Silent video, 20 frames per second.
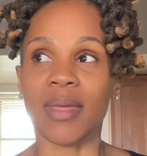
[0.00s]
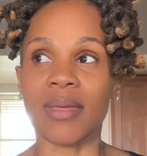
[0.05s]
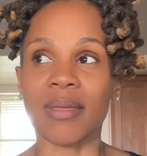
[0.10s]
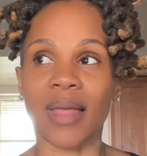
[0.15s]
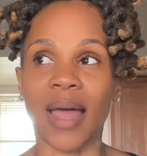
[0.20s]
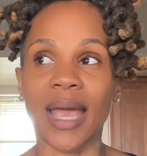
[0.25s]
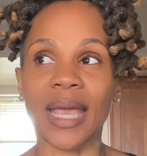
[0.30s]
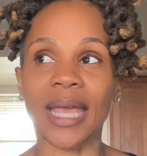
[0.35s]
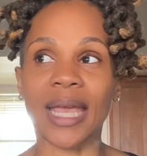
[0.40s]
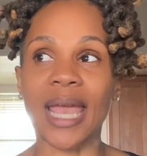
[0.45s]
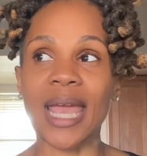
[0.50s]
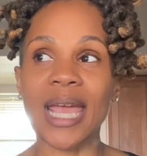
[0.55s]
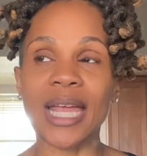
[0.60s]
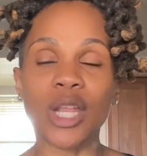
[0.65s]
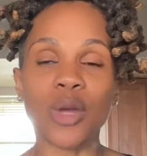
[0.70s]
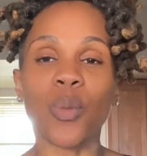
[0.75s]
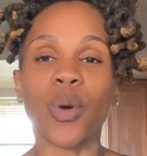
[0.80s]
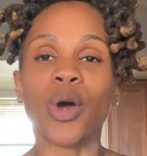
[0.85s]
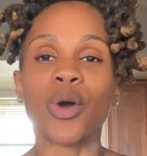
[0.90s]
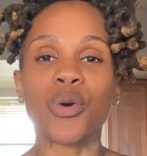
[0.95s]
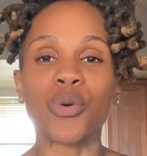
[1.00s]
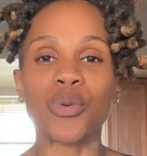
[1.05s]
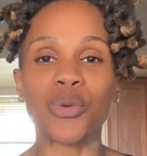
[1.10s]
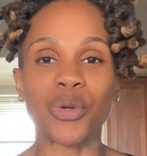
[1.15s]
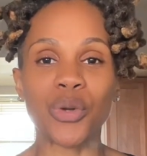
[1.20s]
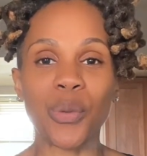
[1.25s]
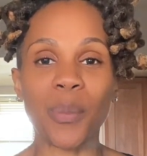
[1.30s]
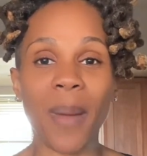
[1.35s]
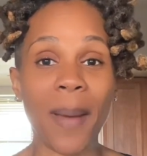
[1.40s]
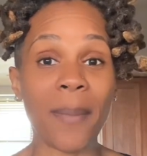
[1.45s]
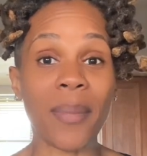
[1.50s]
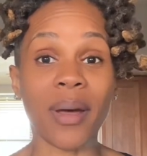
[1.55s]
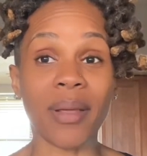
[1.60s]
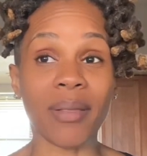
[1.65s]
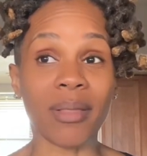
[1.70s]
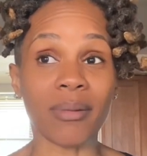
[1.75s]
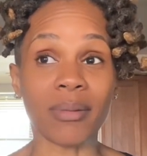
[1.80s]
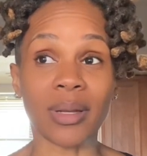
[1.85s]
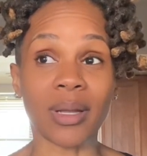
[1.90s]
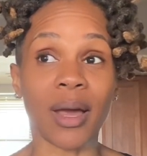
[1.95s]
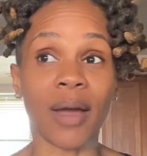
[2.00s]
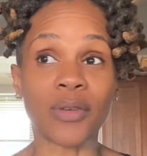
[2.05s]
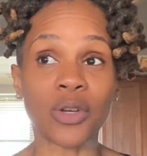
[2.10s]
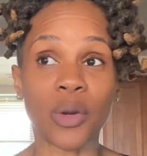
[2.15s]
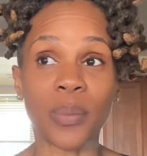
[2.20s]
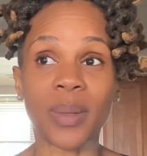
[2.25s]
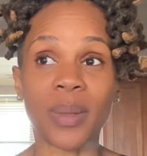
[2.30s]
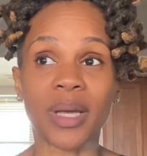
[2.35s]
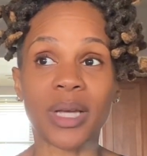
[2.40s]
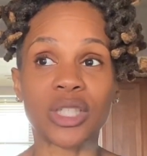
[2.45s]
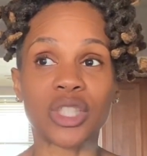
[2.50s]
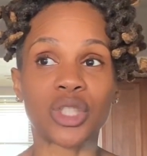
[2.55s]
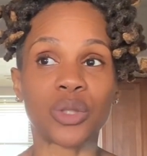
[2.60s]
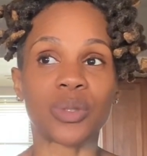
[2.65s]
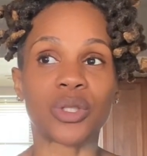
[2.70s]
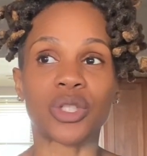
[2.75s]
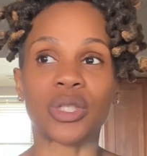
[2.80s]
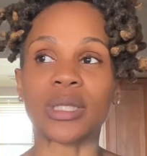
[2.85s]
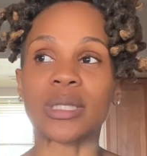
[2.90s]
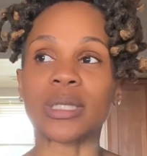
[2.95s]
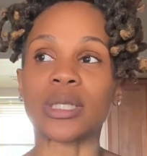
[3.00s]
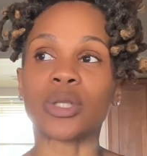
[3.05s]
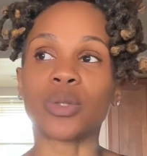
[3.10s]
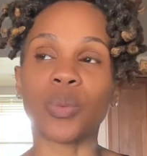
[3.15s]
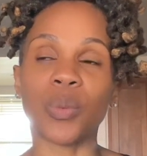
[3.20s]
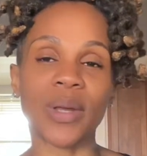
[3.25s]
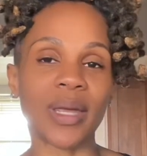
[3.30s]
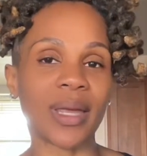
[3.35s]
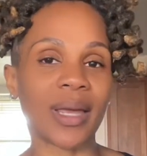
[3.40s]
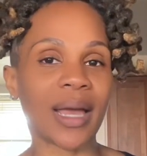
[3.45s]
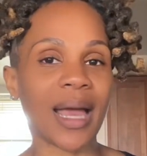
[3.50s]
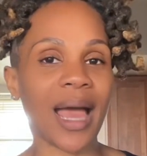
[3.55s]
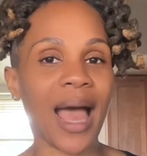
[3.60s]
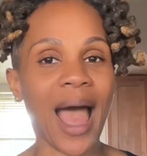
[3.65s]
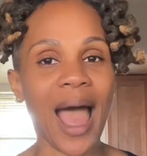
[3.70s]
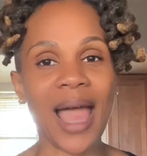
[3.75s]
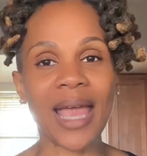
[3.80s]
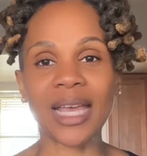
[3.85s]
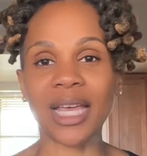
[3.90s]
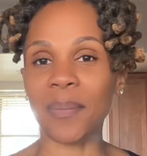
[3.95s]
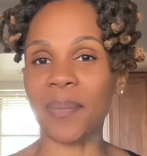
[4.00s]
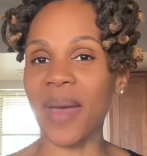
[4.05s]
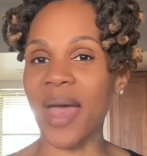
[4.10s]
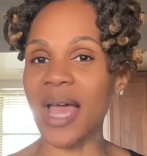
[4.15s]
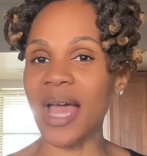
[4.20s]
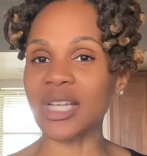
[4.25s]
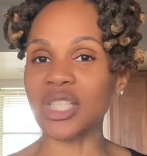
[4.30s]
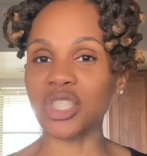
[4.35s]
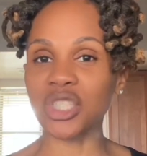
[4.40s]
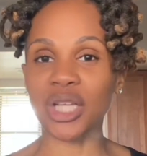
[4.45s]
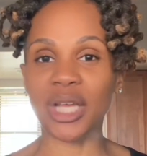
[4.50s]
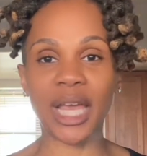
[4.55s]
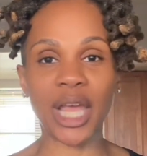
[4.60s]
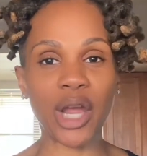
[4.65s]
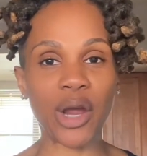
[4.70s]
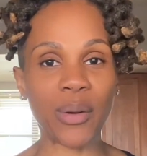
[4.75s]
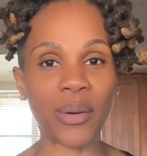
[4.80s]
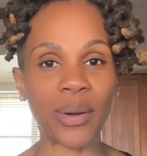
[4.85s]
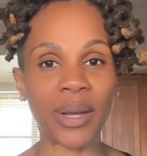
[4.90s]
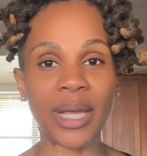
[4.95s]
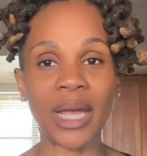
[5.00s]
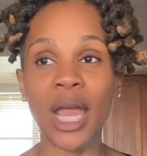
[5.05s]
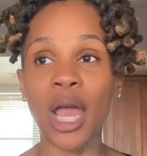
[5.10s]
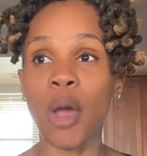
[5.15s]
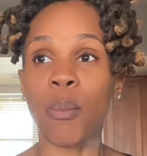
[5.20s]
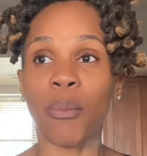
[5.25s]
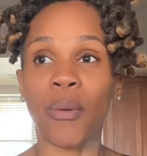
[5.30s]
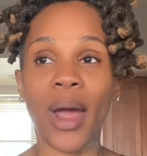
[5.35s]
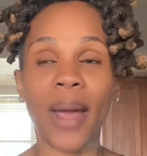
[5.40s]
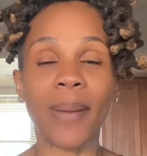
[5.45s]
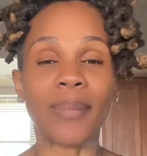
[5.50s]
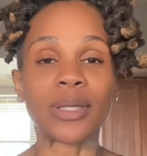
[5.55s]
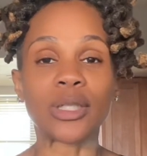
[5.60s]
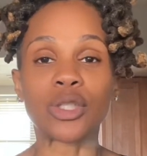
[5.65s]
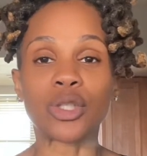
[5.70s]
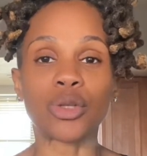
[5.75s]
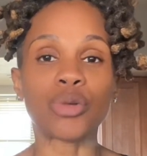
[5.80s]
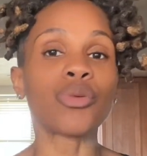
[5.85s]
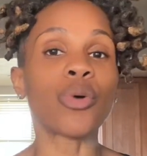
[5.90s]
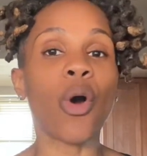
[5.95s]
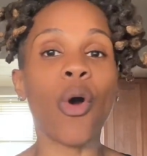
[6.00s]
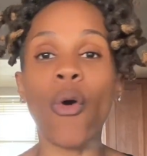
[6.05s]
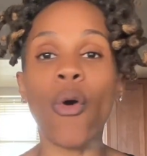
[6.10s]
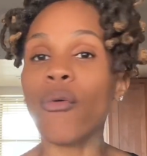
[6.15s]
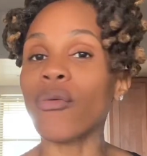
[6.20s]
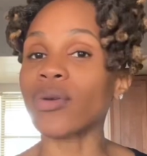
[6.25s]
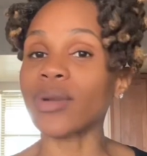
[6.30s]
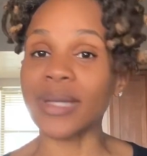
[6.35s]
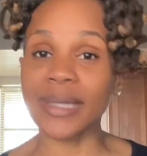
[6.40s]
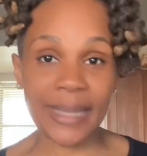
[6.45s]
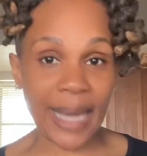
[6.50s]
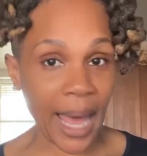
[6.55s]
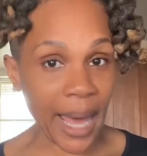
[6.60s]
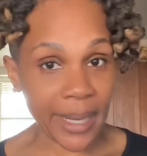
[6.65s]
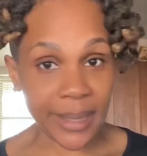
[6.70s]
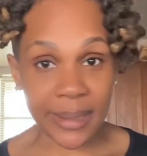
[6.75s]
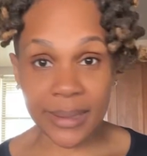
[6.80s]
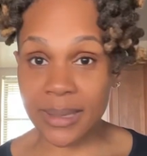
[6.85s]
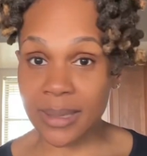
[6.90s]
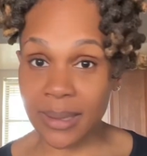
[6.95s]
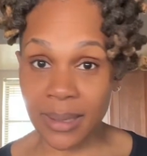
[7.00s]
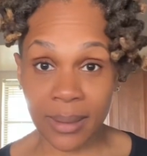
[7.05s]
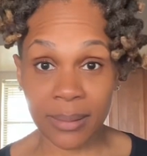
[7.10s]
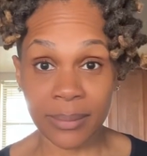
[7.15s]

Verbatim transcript: like anyone who knew my mother loved her because she was just sweet kind compassionate caring probably too overly nice